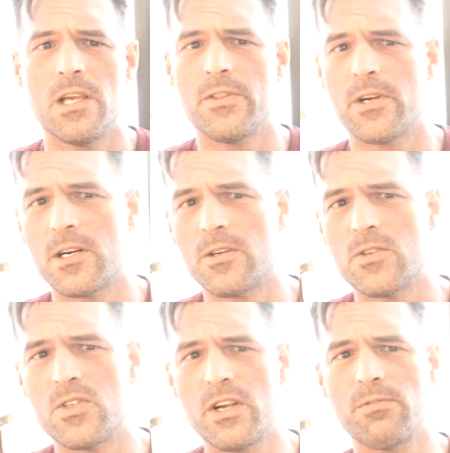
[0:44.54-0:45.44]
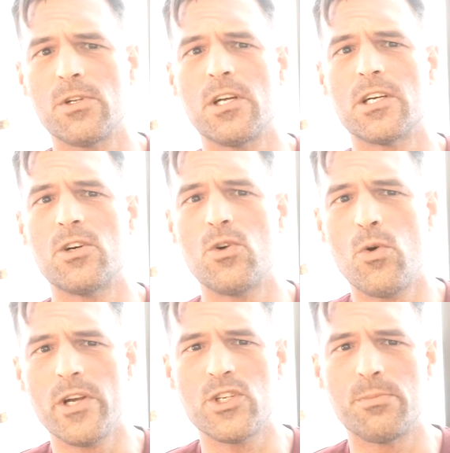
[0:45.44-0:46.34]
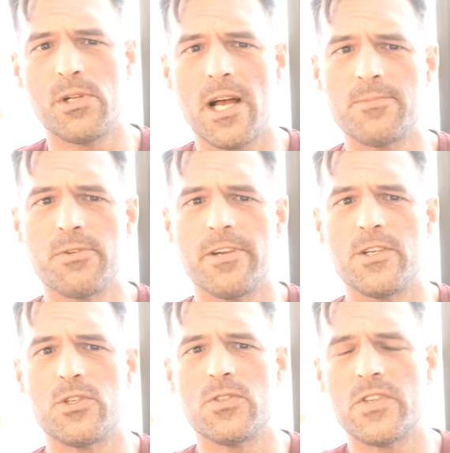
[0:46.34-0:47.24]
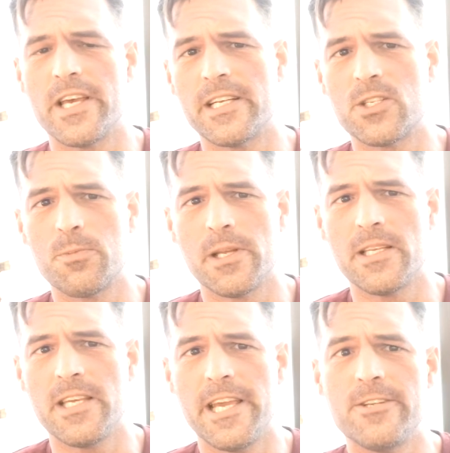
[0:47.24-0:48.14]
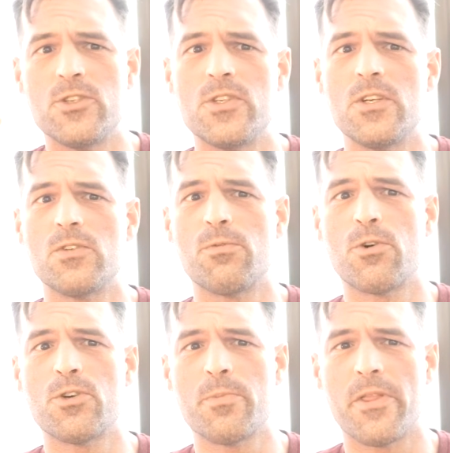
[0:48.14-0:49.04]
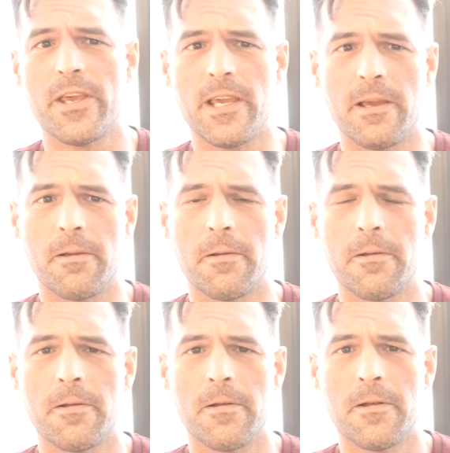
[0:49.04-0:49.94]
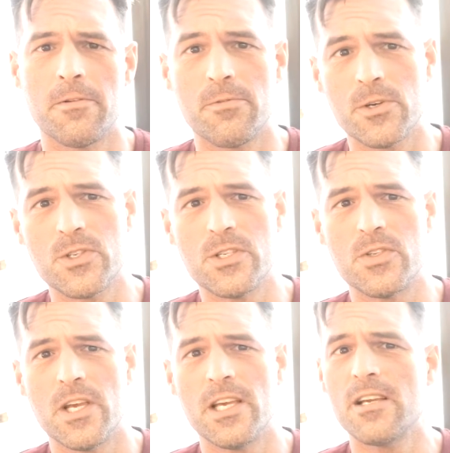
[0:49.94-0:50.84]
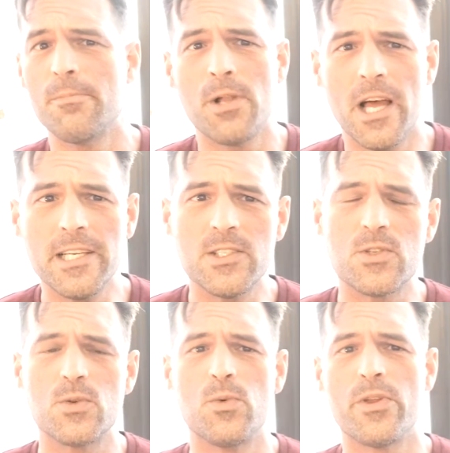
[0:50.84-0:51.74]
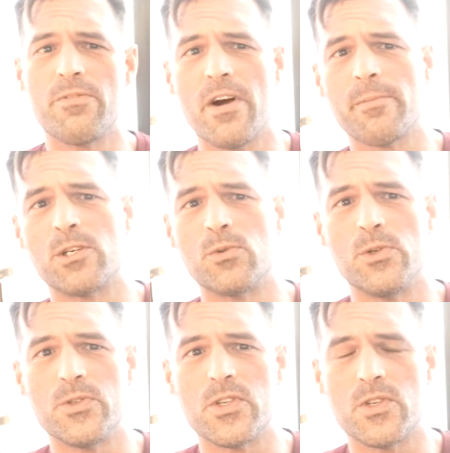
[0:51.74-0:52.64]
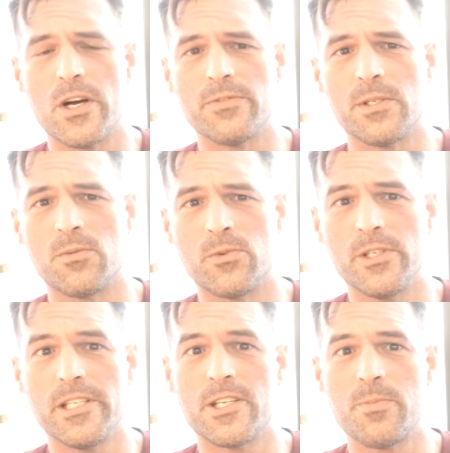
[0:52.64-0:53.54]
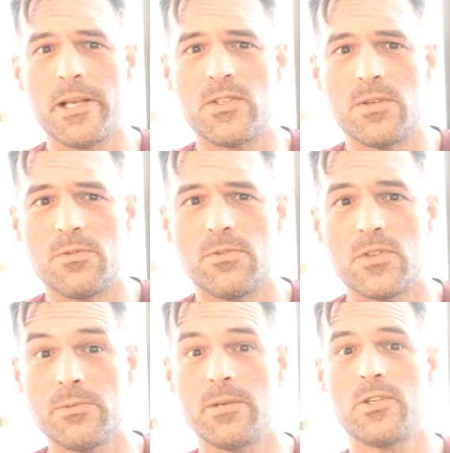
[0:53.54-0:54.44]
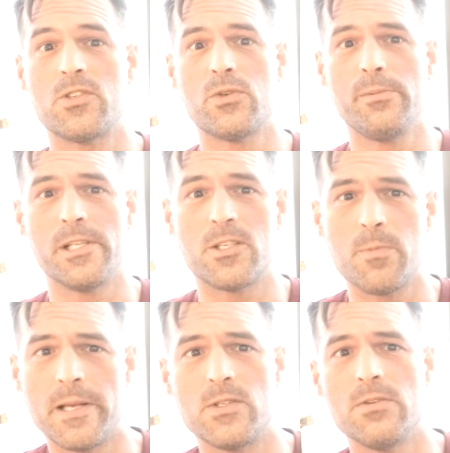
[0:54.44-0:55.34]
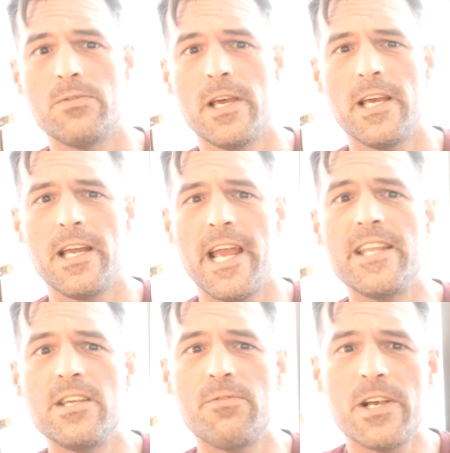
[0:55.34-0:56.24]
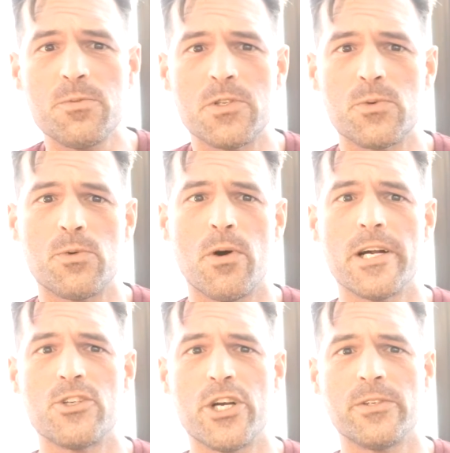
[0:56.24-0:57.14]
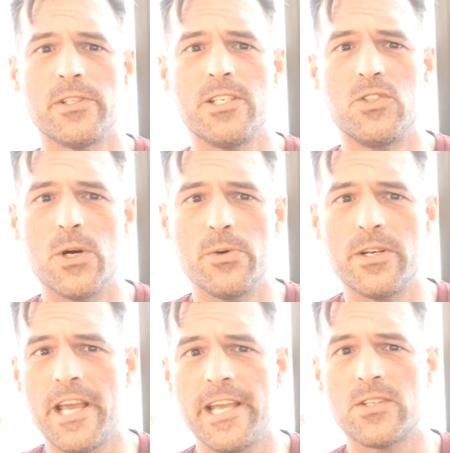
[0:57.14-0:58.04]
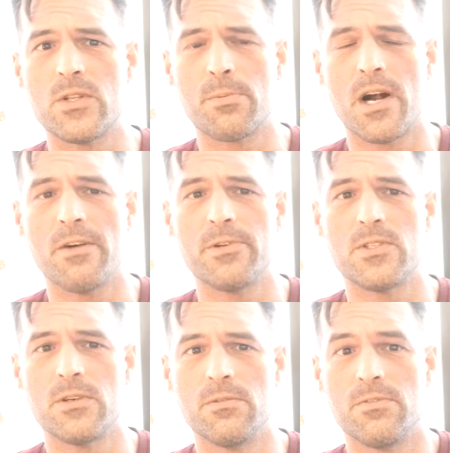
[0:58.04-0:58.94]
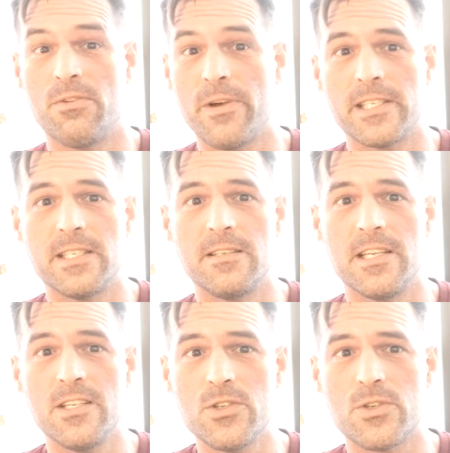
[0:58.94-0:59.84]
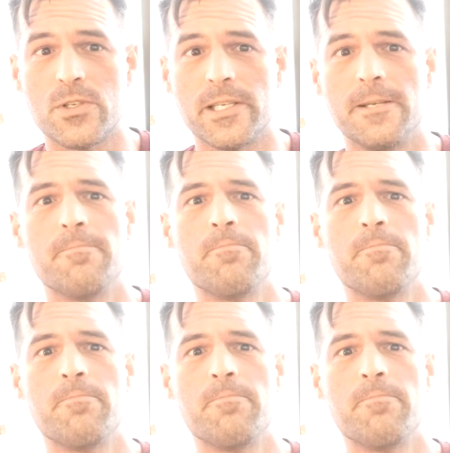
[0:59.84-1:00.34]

There are several unquestionable observations that explain the agency's enforcement thinking. First is, compliance with environmental rules is often really expensive, sometimes extremely expensive, and the investments required generally don't enhance the profits of affected industry.